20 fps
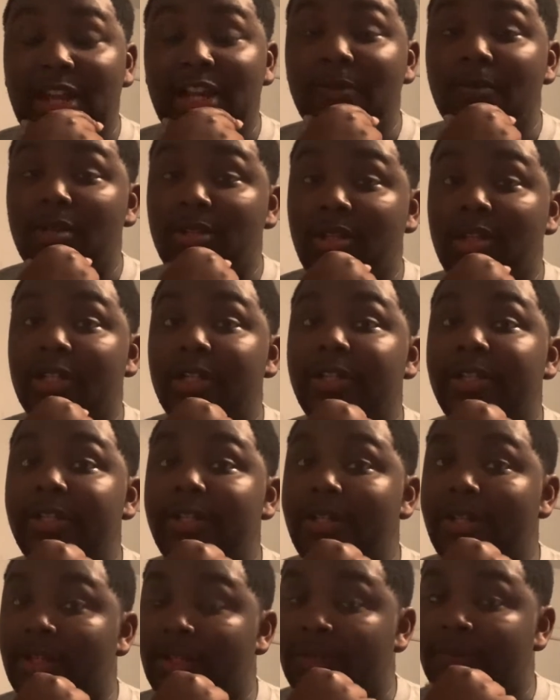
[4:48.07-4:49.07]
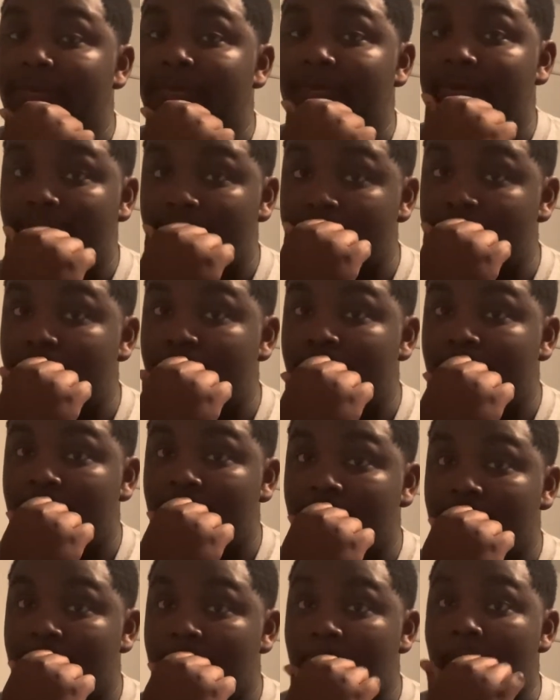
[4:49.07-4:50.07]
was looking good.
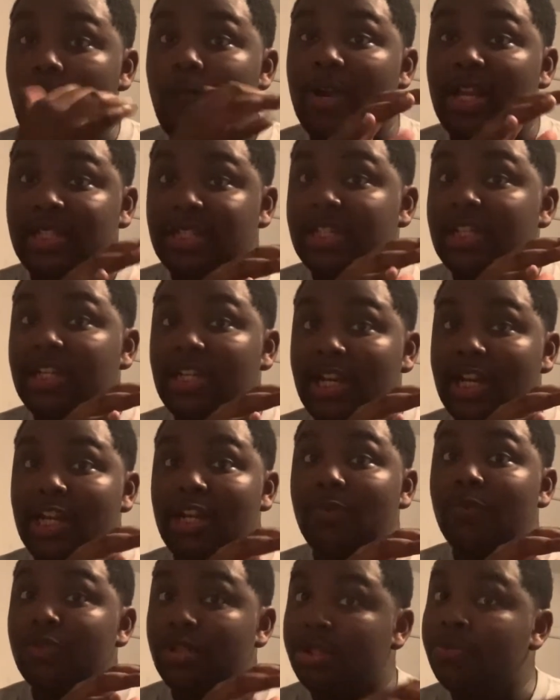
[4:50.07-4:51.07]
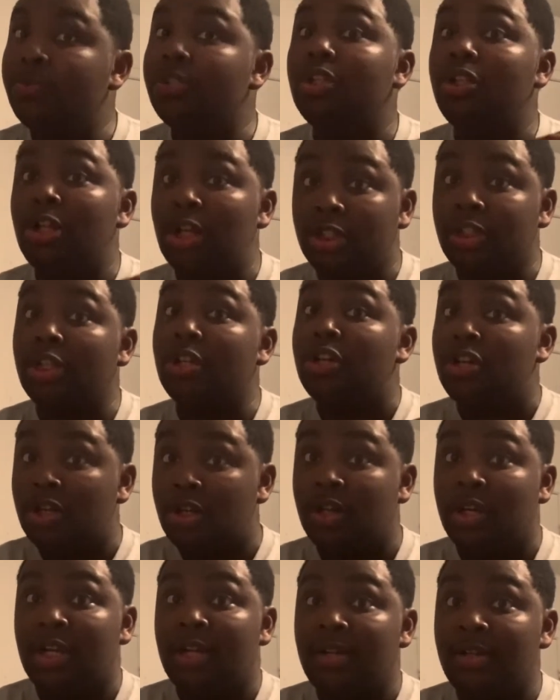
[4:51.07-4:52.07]
Her wrestling gear looked
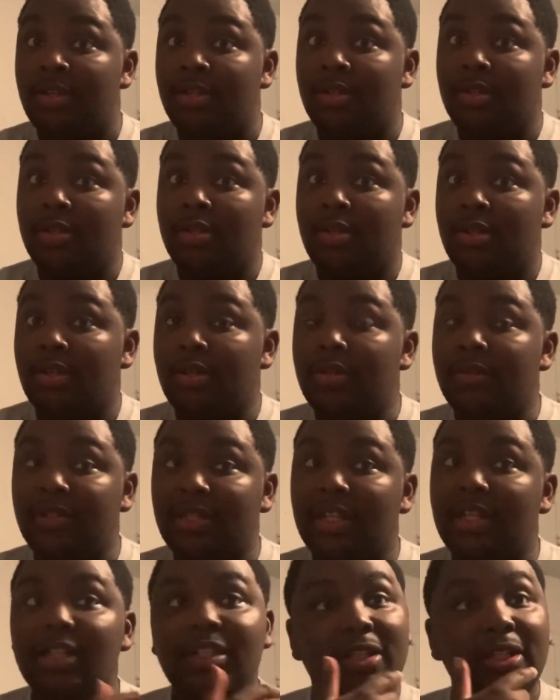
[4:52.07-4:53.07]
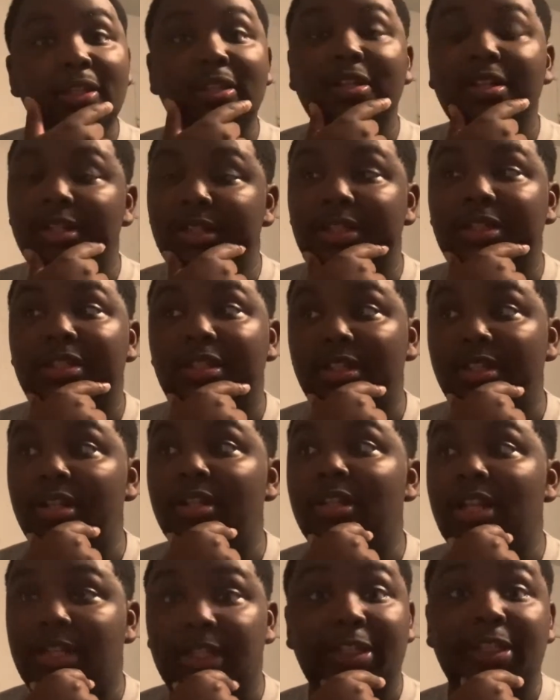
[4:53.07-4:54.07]
good. You know what I'm saying? She looked
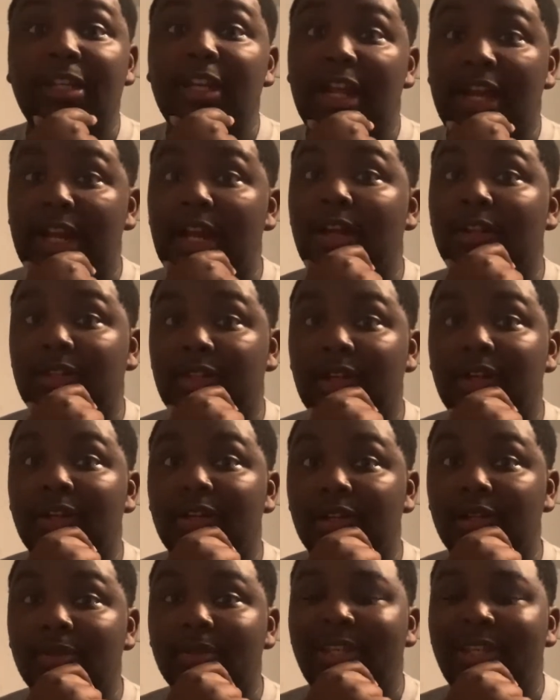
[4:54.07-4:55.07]
like a snack out there. You know what I'm